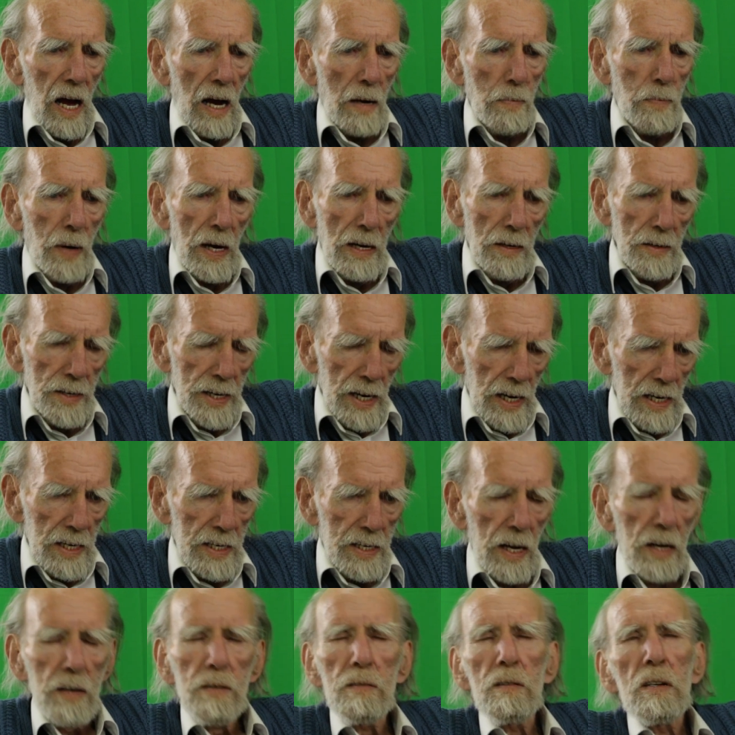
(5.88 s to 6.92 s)
About
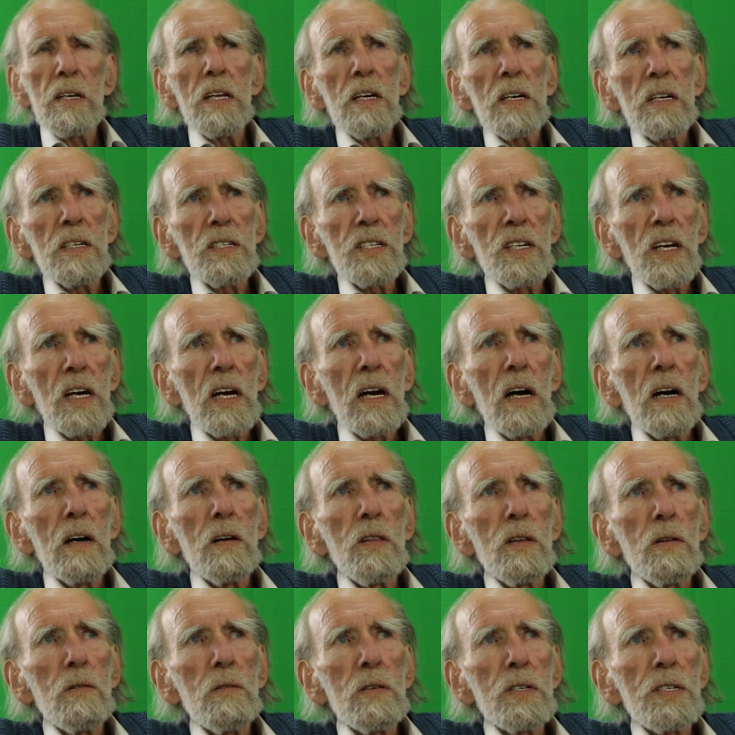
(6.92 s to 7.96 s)
800 years ago,
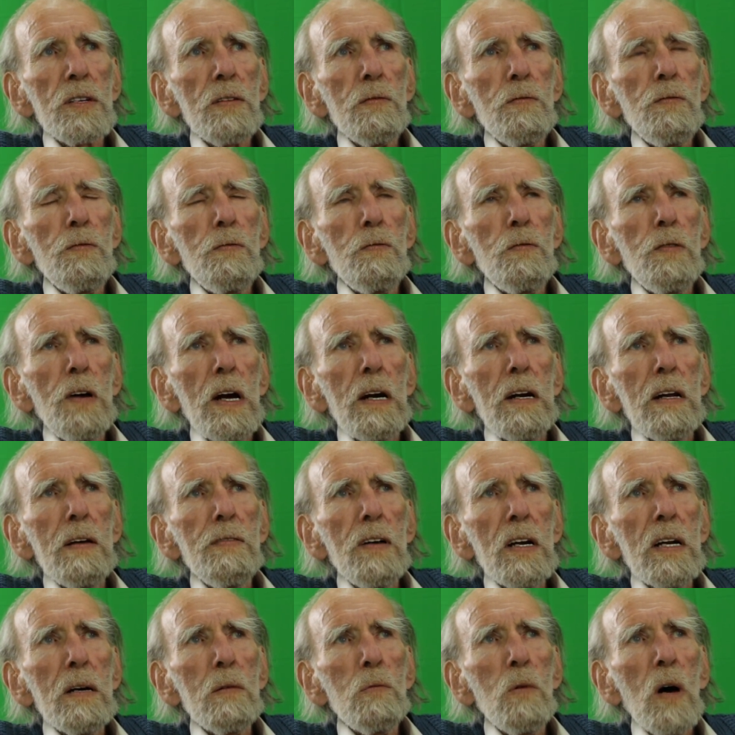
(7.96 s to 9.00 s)
there was a very,
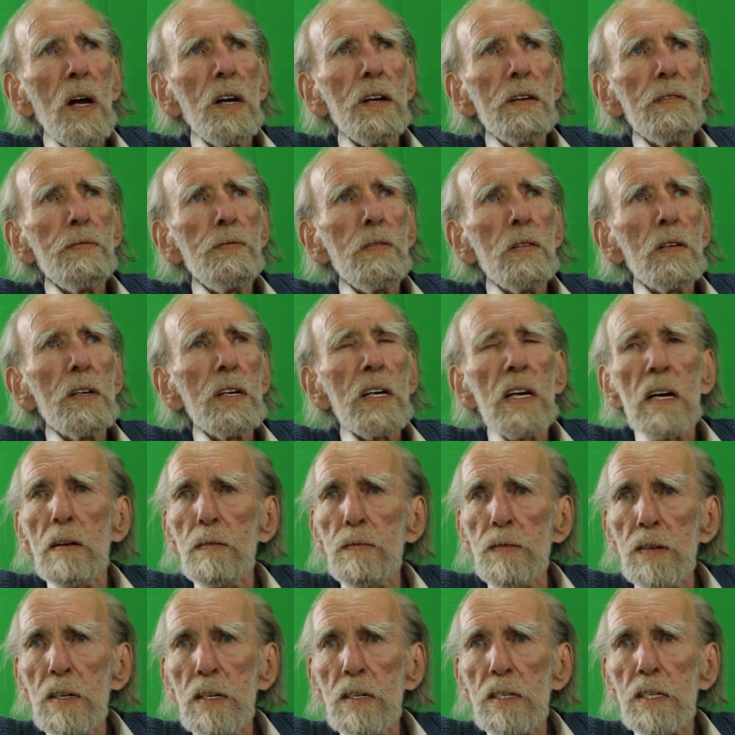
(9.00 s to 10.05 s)
very wonderful and
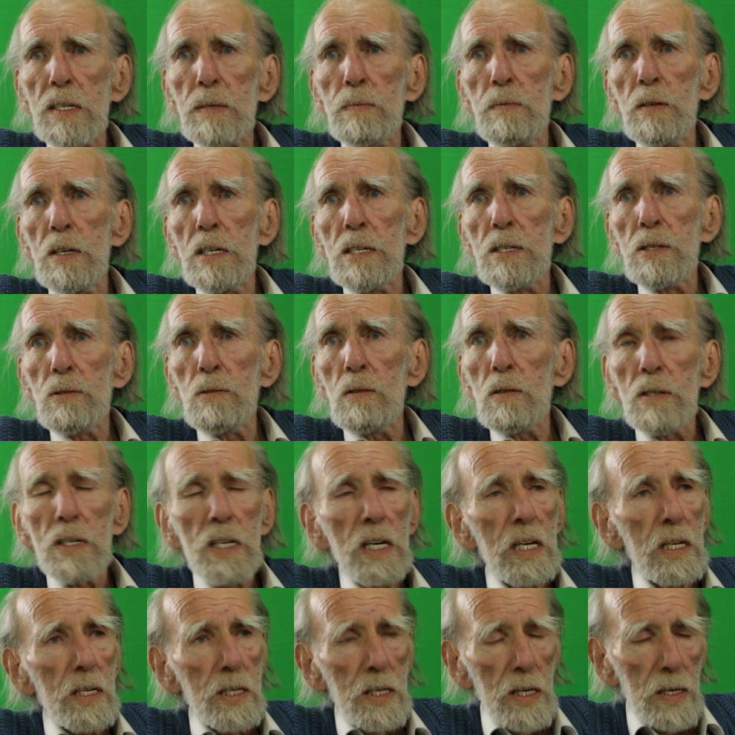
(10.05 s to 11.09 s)
gifted spiritual
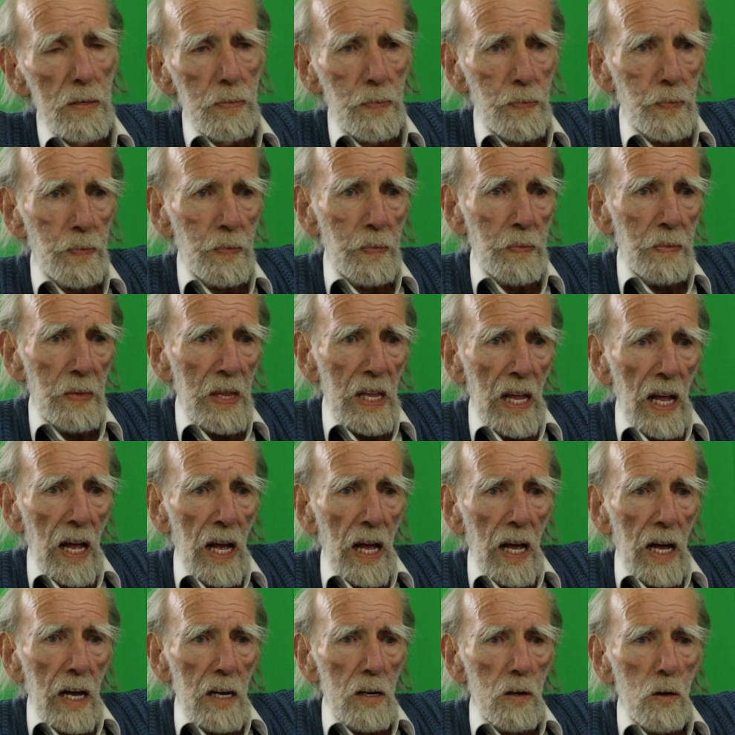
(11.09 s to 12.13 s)
teacher
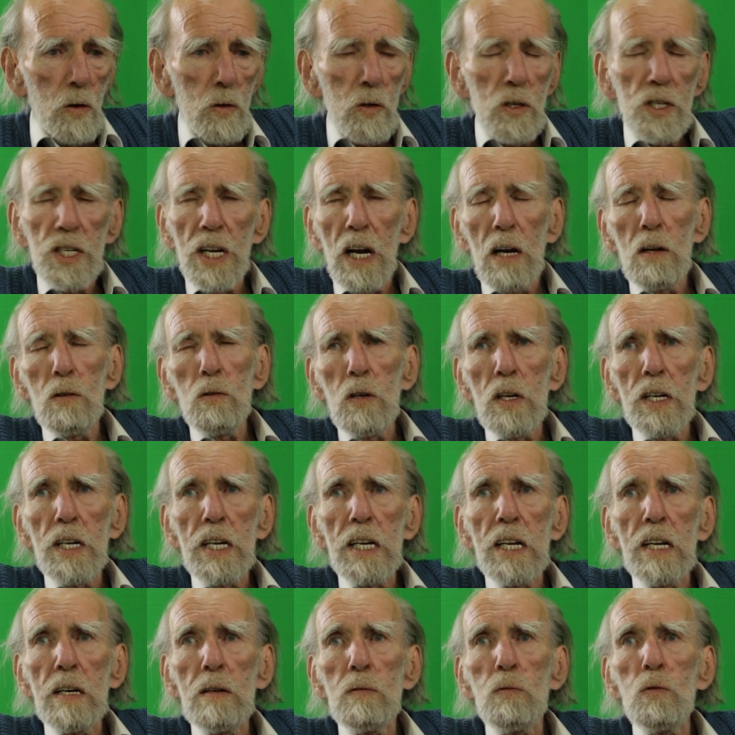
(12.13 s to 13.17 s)
called
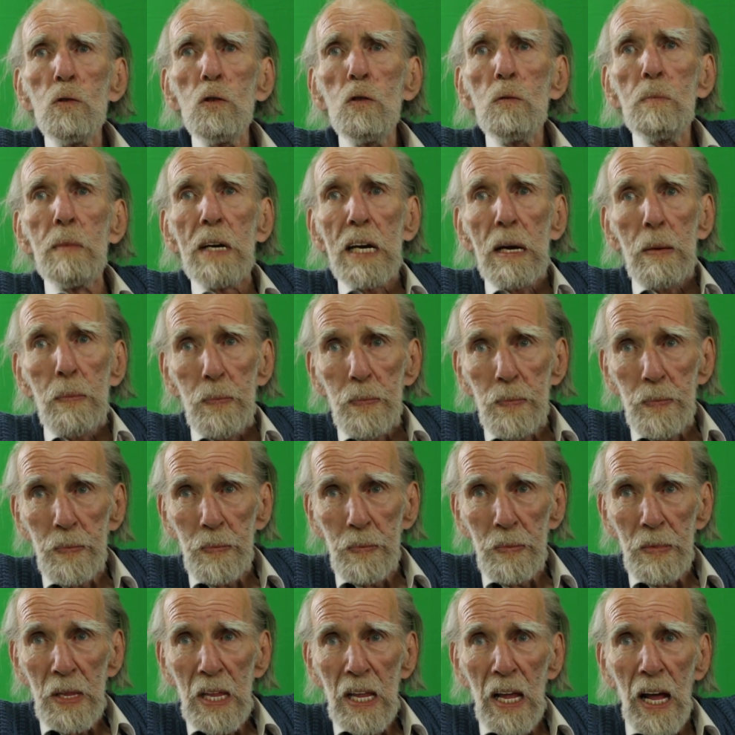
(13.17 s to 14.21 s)
Jalaluddin Rumi.
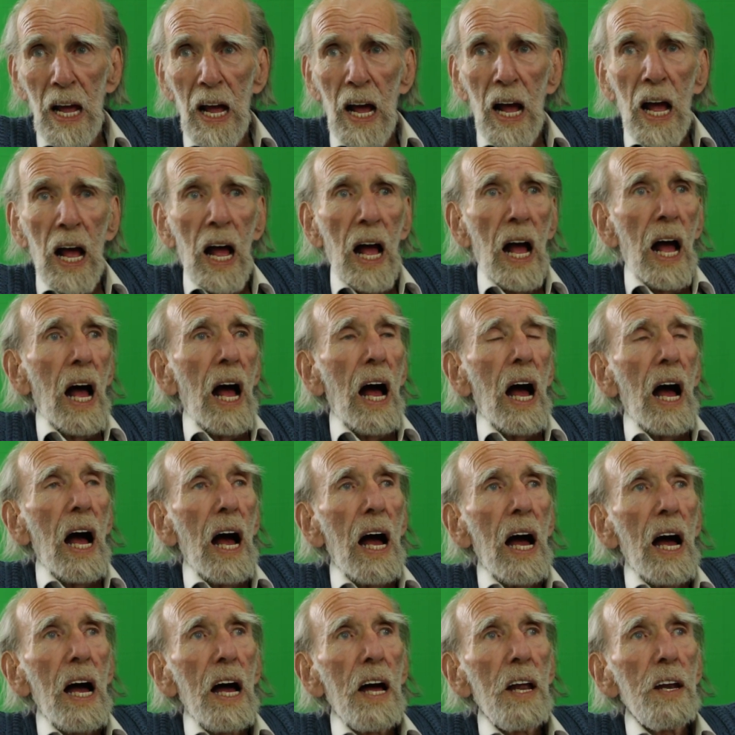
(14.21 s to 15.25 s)

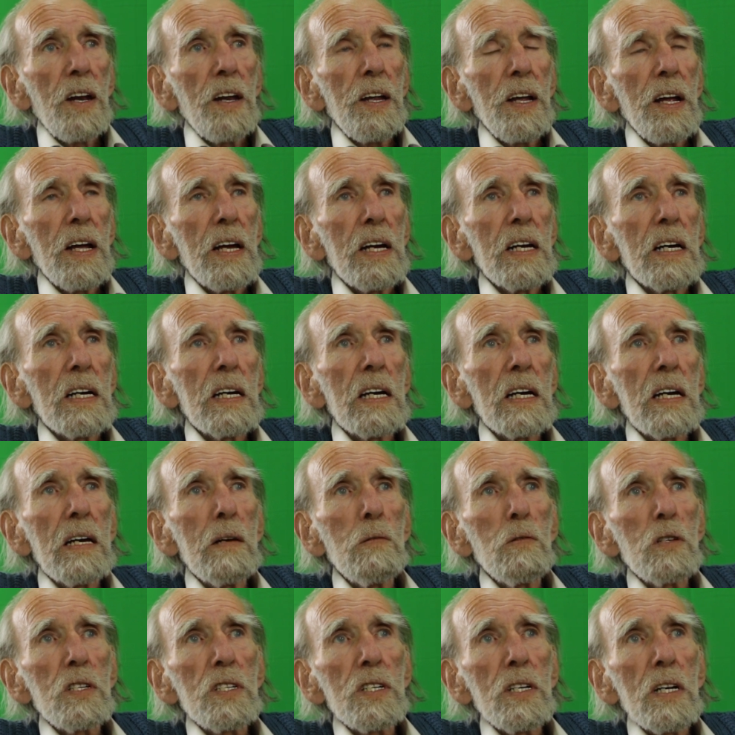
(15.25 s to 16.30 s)
And he
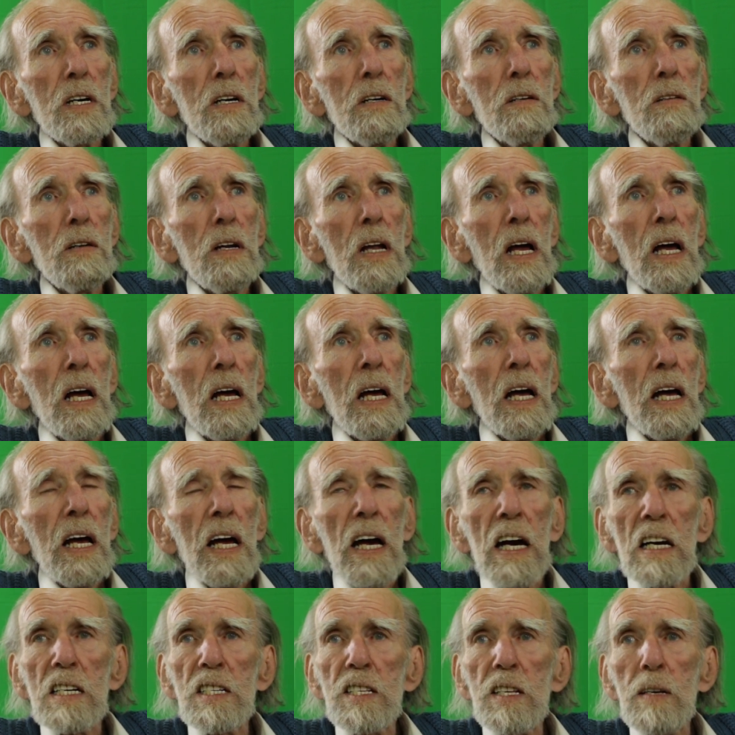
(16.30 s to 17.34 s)
was known
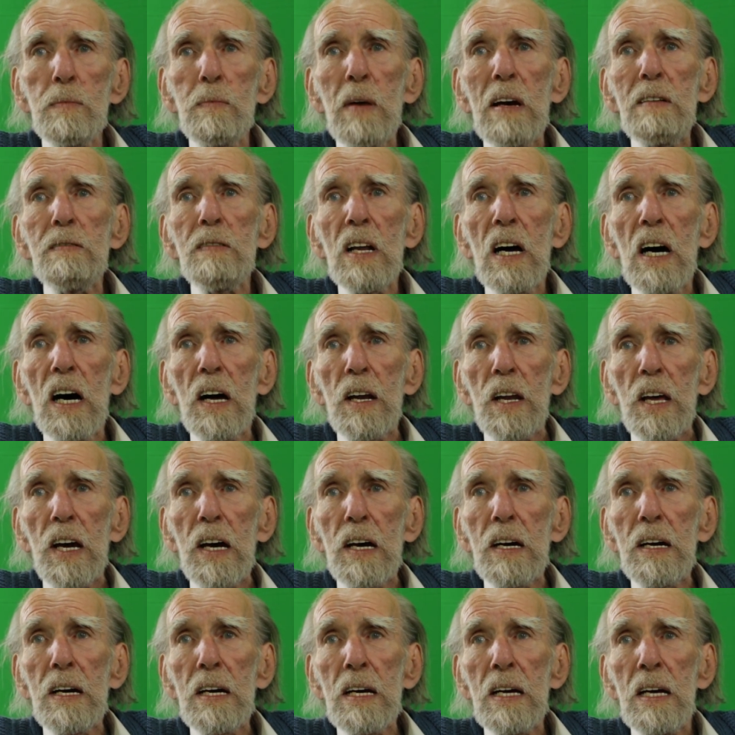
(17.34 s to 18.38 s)
as the Mevlana,
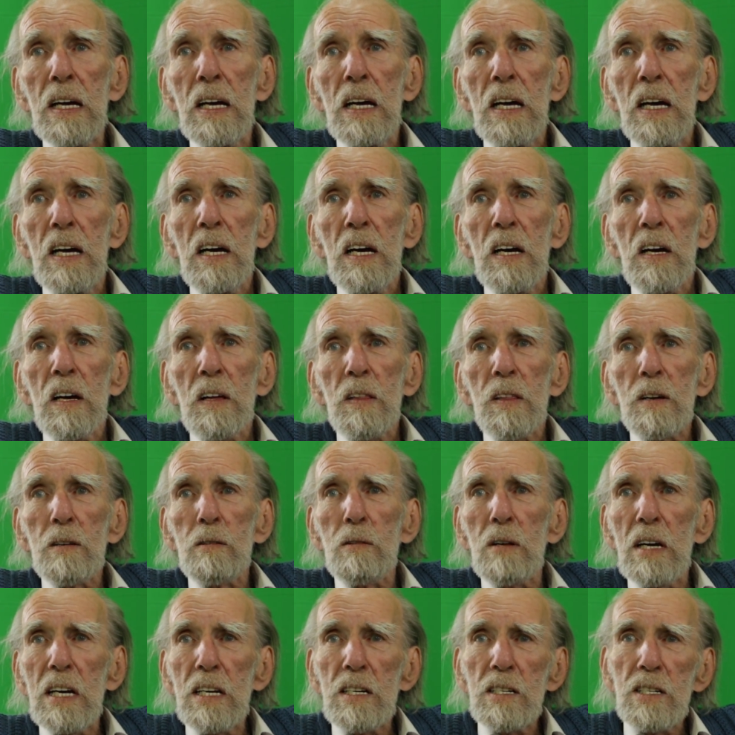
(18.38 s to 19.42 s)
the
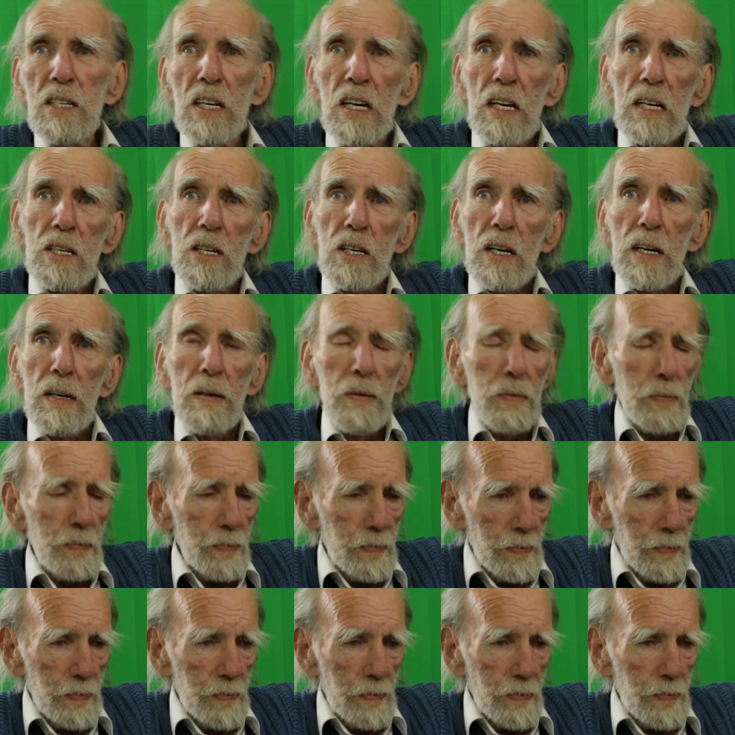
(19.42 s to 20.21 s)
great teacher.